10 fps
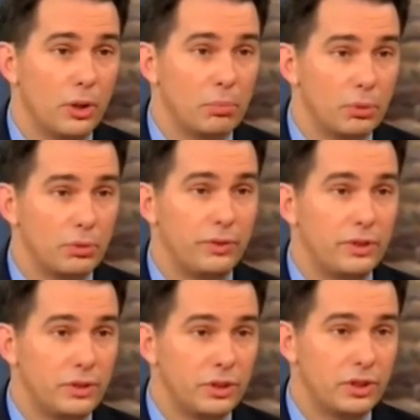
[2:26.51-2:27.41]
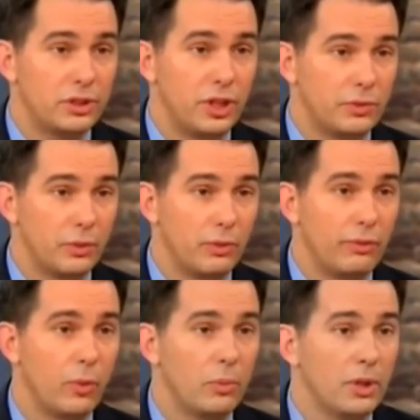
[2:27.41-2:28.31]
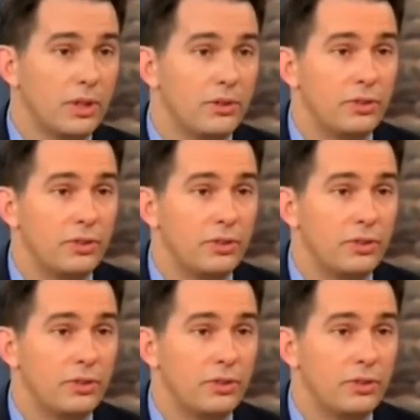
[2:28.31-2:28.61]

A proven successful reformer in